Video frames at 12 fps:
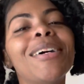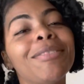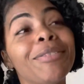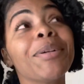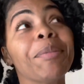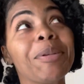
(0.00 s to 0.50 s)

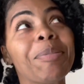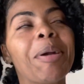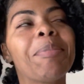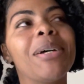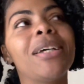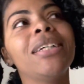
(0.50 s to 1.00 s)
for the most
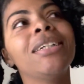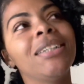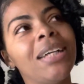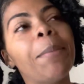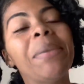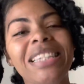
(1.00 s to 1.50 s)
part. But
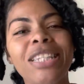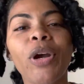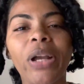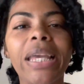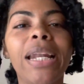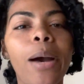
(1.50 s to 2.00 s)
I'm gonna
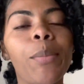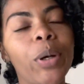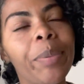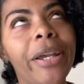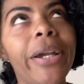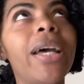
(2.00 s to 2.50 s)
start getting out more,
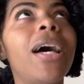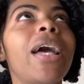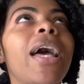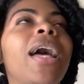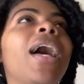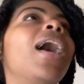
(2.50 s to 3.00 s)
period. Okay.